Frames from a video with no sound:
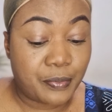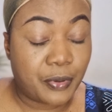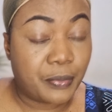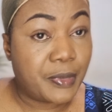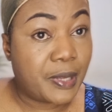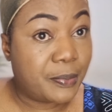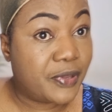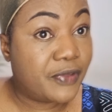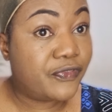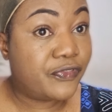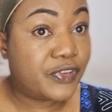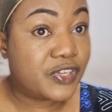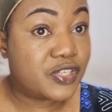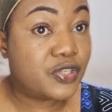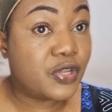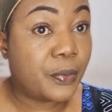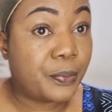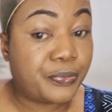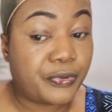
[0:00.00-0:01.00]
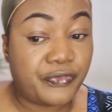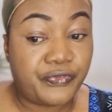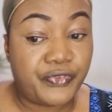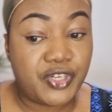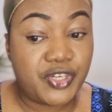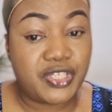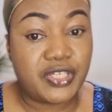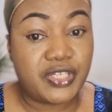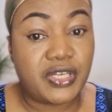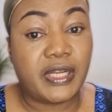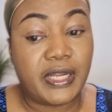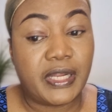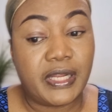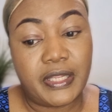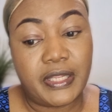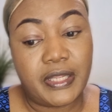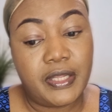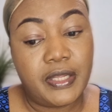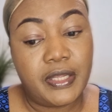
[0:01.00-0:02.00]
Or maybe if it's done
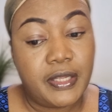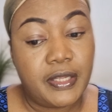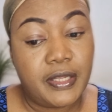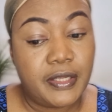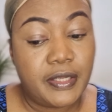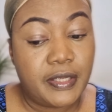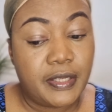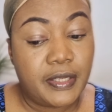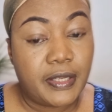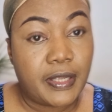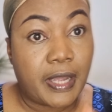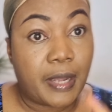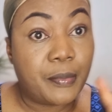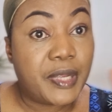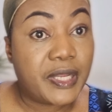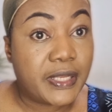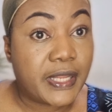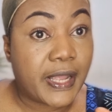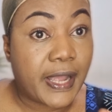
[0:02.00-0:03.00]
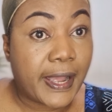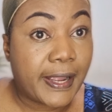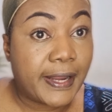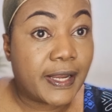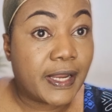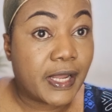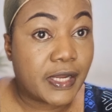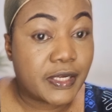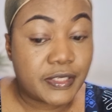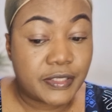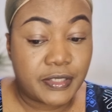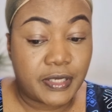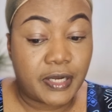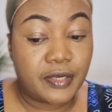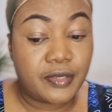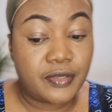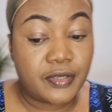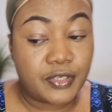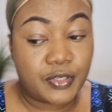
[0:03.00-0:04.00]
professionally, I mean the eyelash,
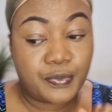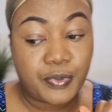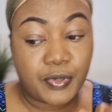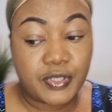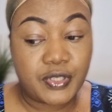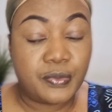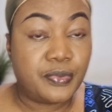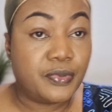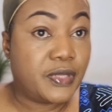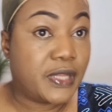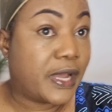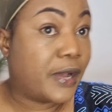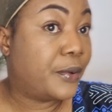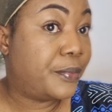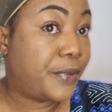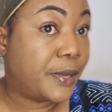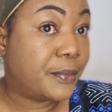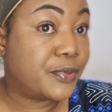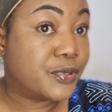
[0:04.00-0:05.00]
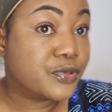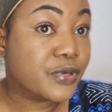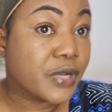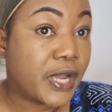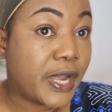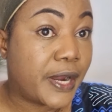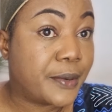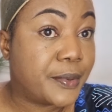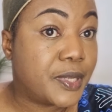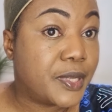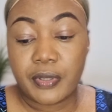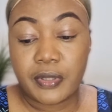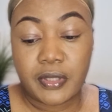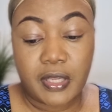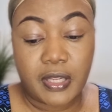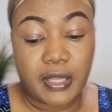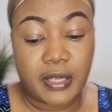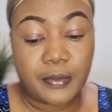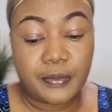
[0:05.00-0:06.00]
then it's possible that I'll be able to carry
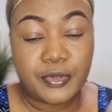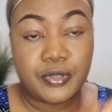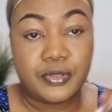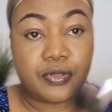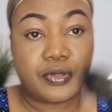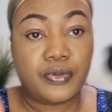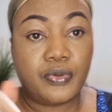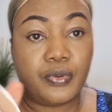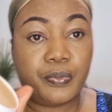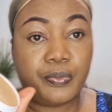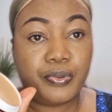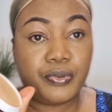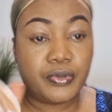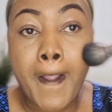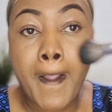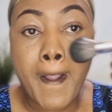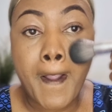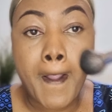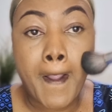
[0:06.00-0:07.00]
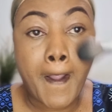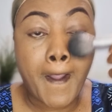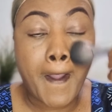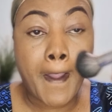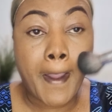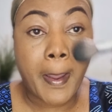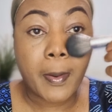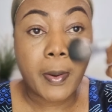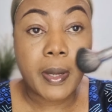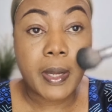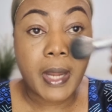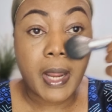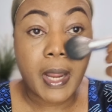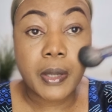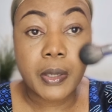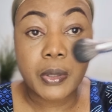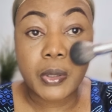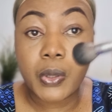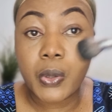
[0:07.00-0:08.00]
it. Go with
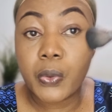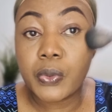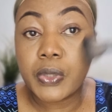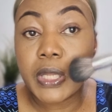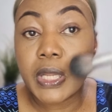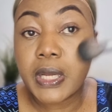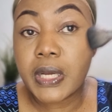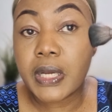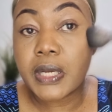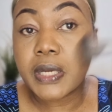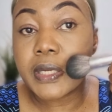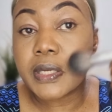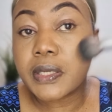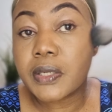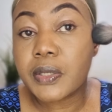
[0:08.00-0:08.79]
that glow look.